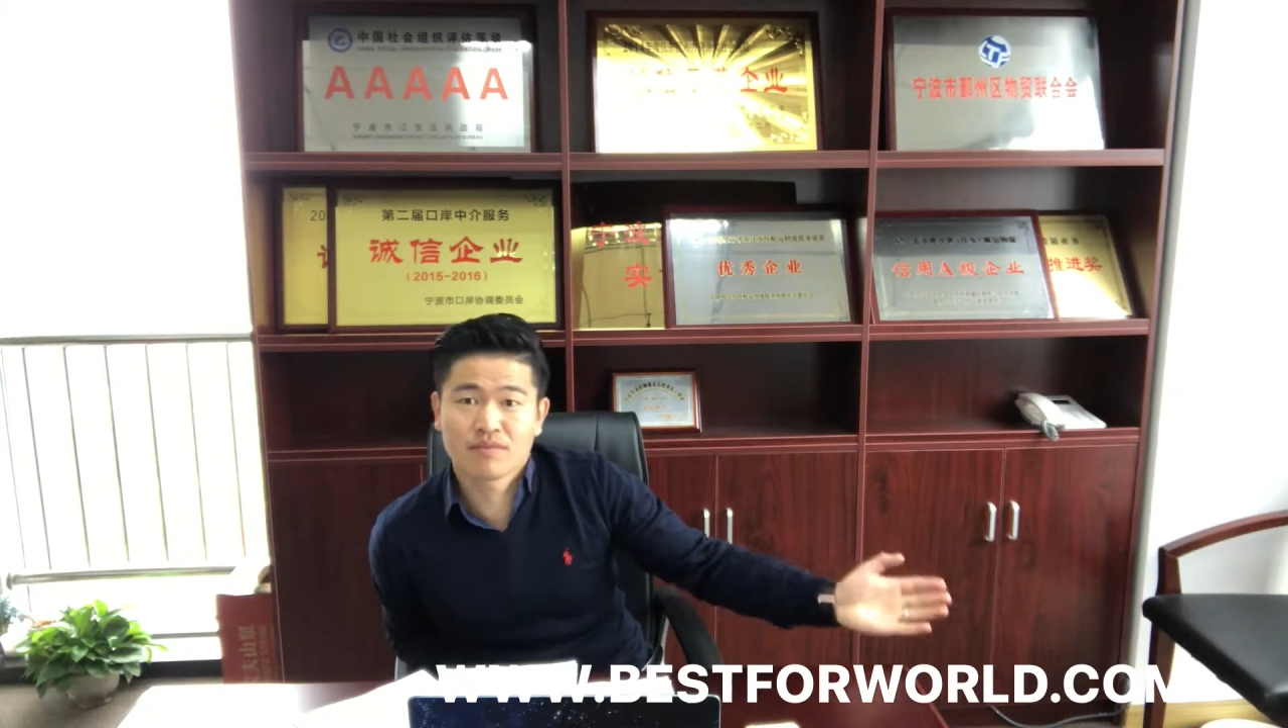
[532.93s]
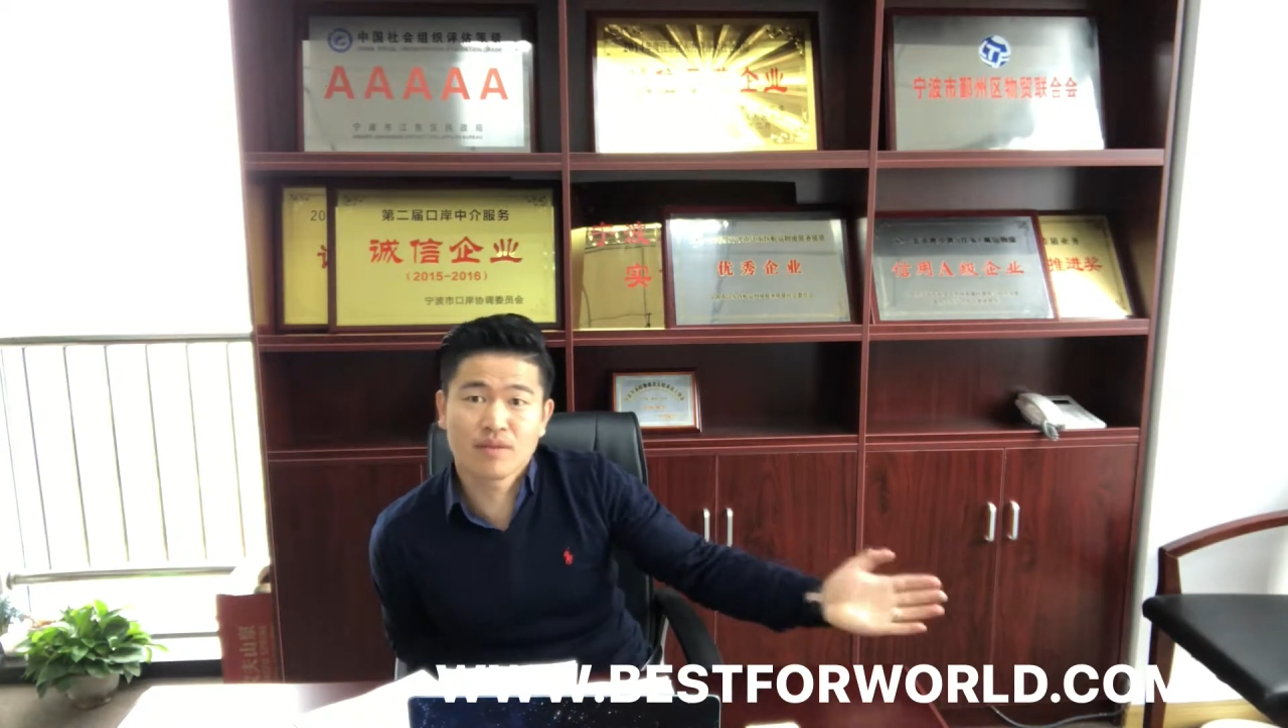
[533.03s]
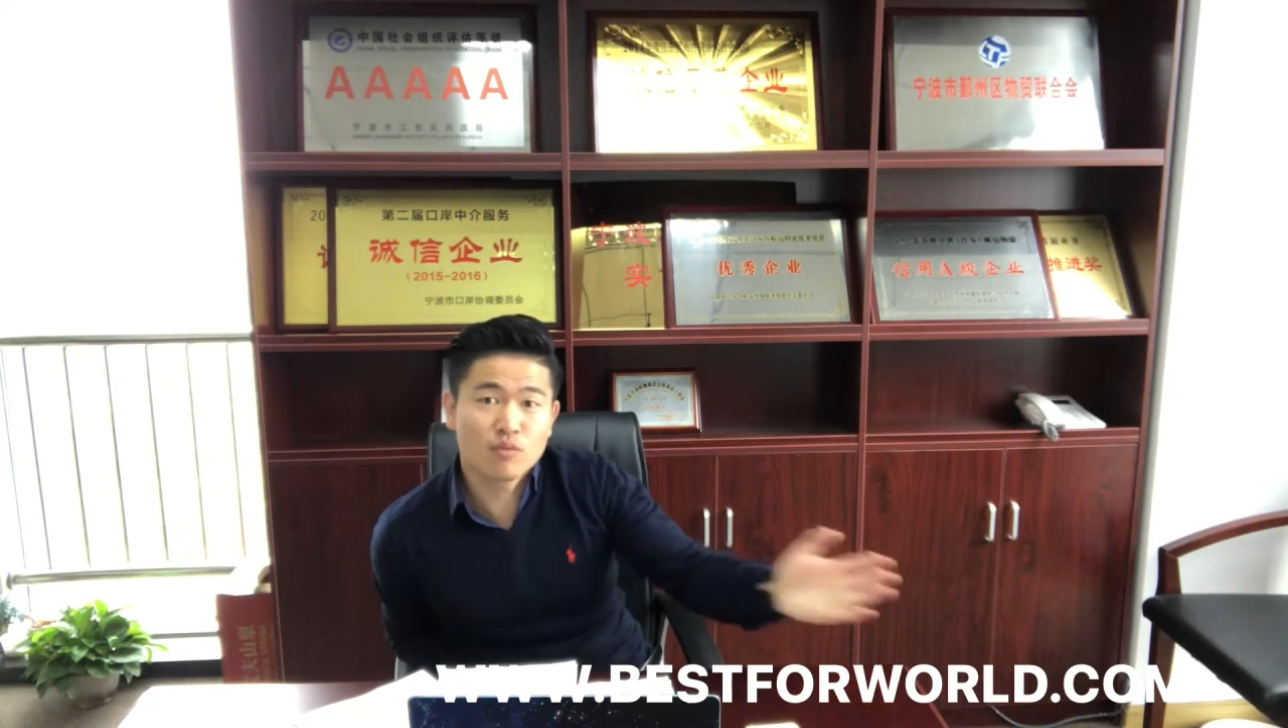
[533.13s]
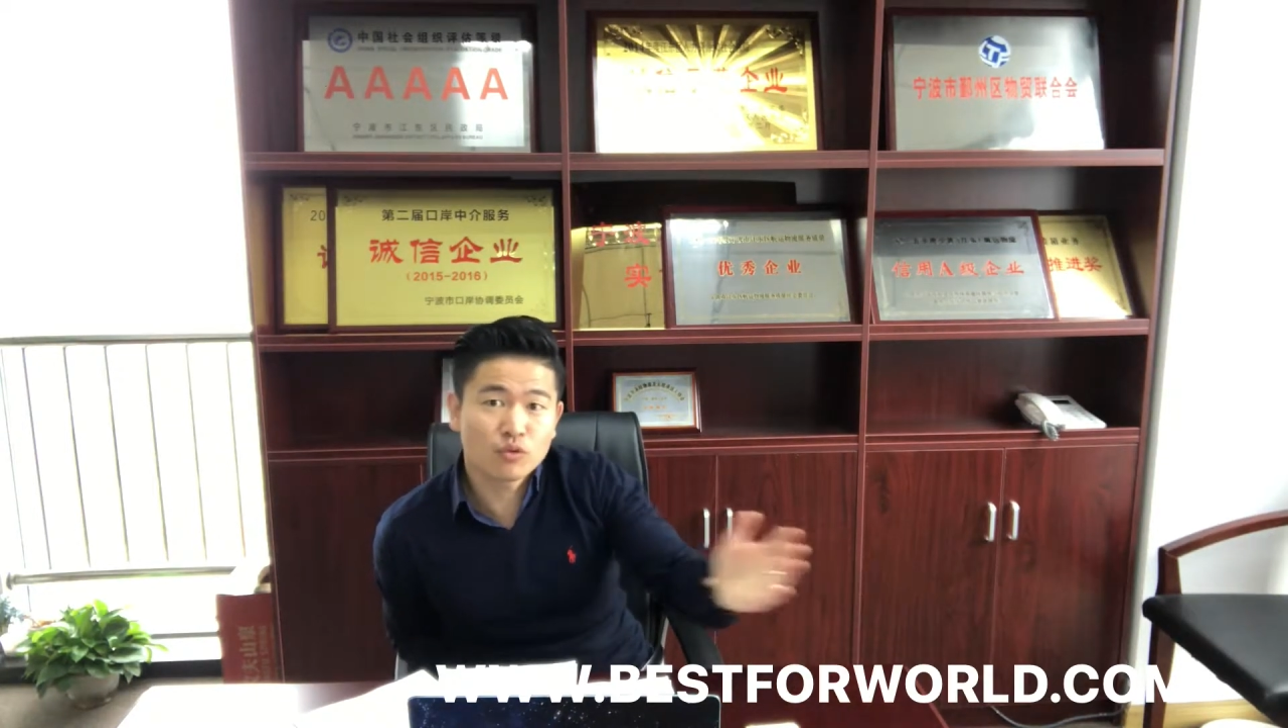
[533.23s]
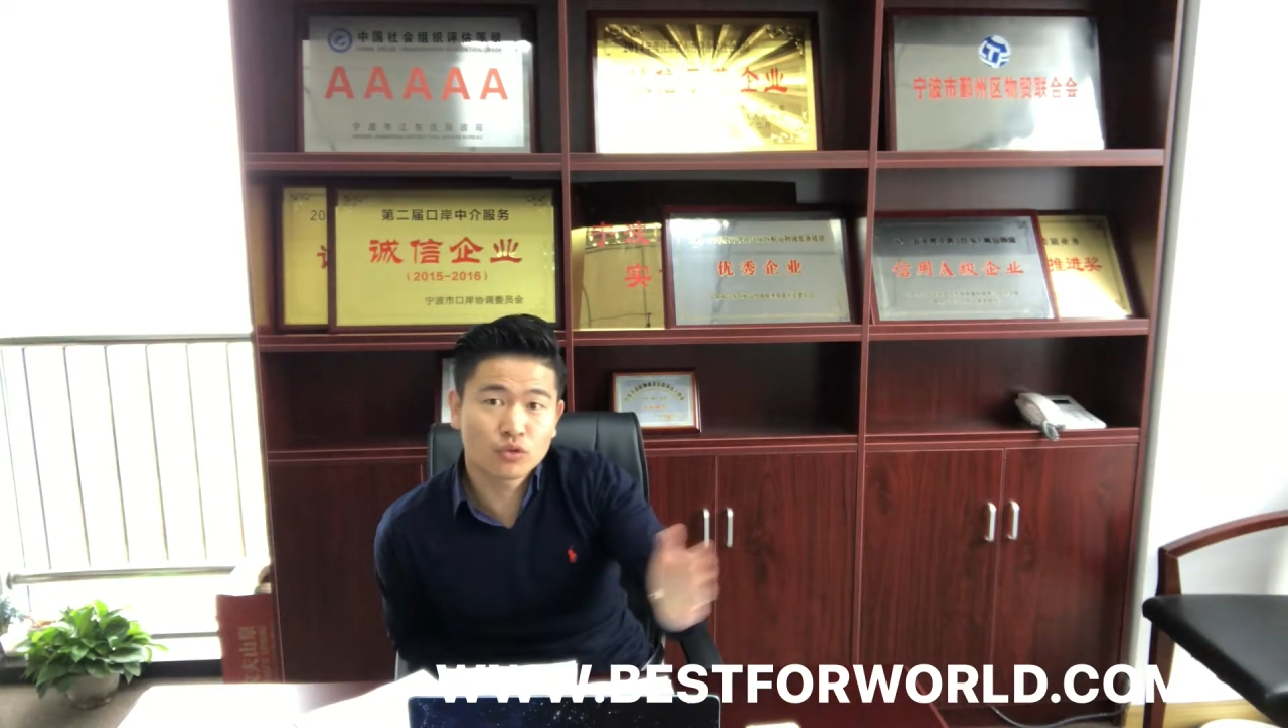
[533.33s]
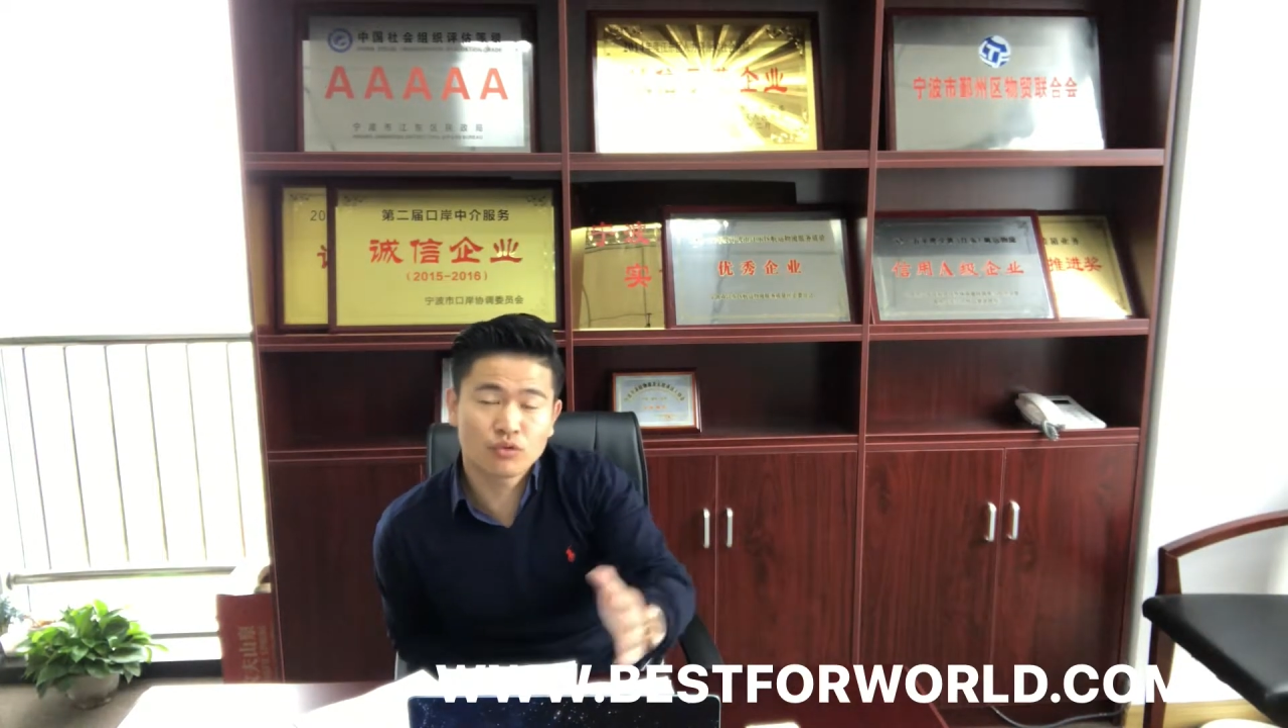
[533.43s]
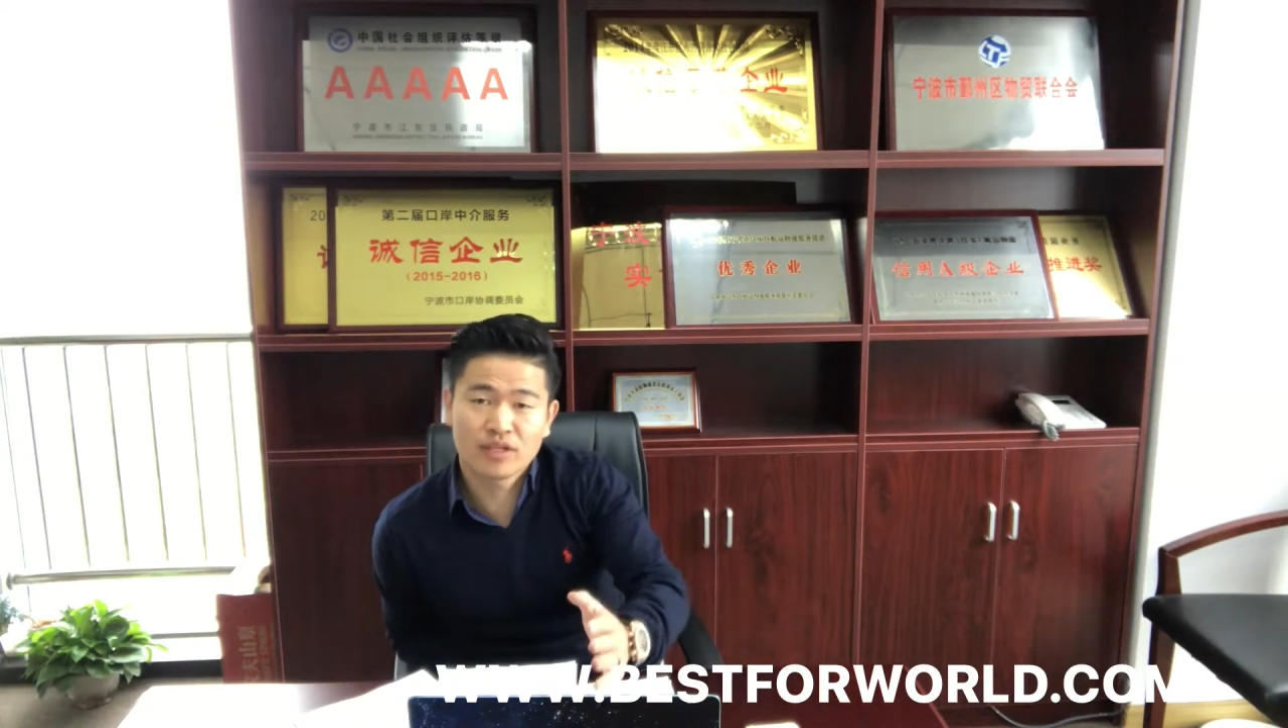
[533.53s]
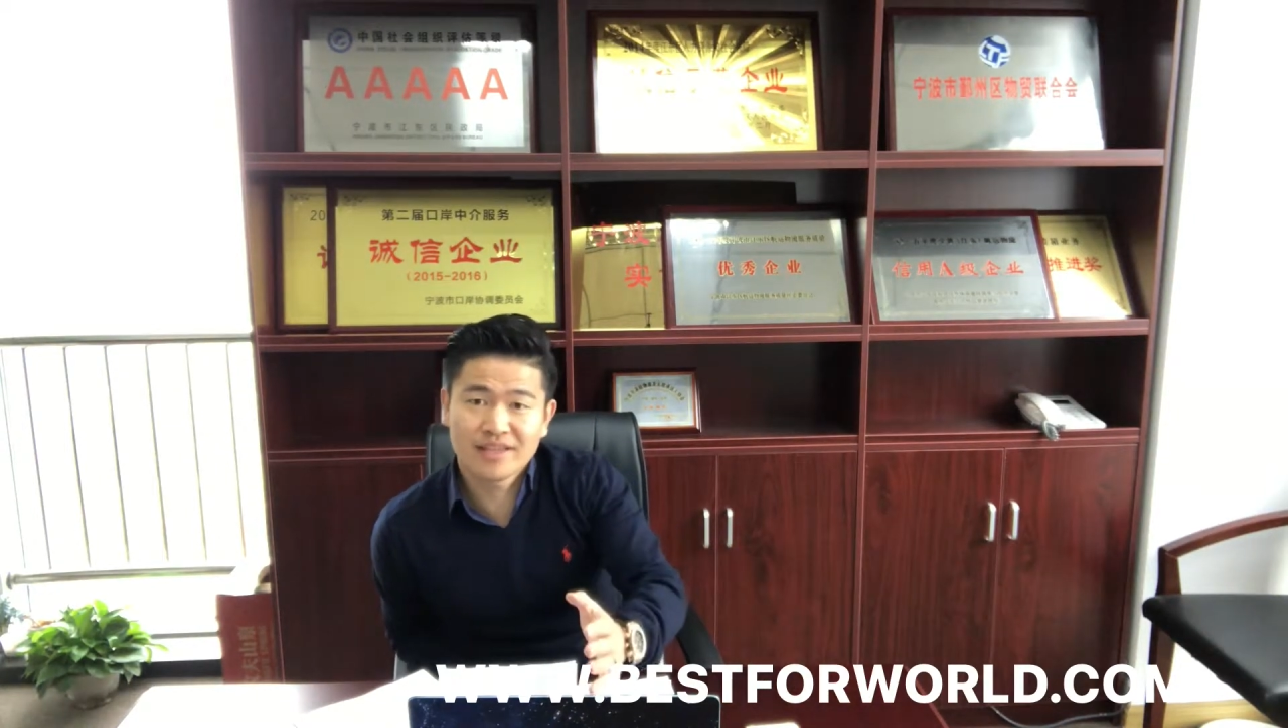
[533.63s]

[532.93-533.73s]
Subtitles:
move to the